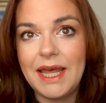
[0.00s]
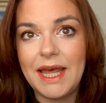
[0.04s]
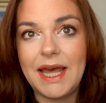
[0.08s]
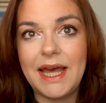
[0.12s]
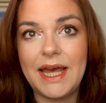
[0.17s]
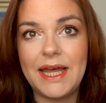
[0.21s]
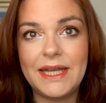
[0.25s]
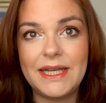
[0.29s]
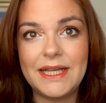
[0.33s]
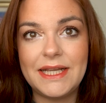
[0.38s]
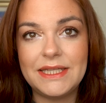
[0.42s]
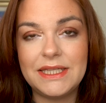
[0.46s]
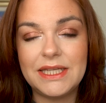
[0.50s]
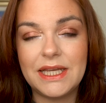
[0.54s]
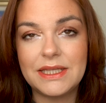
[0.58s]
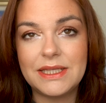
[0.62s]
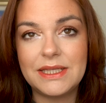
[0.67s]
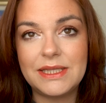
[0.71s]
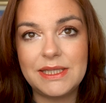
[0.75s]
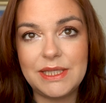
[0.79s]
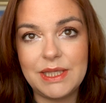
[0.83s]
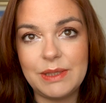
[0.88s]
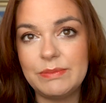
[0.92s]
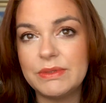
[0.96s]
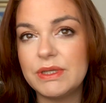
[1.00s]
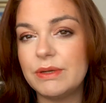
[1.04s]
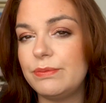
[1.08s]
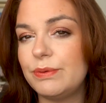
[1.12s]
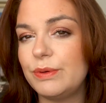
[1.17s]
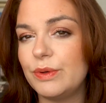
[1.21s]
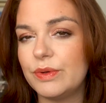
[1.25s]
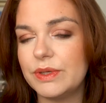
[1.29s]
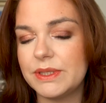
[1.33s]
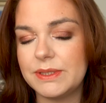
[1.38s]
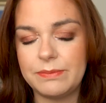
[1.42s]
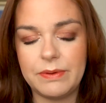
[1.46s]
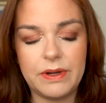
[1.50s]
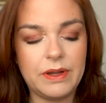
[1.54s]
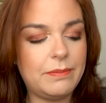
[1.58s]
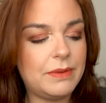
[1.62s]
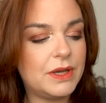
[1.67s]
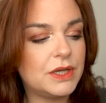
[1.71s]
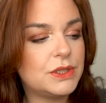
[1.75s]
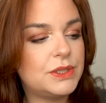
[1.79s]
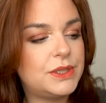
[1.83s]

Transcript: and it doesn't seem to focus very much.